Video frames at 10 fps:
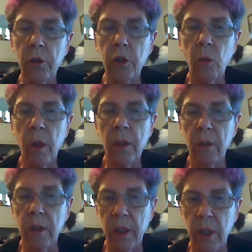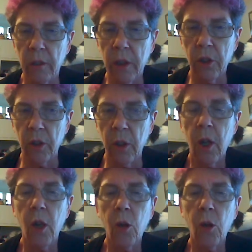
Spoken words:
you could watch what you wanted on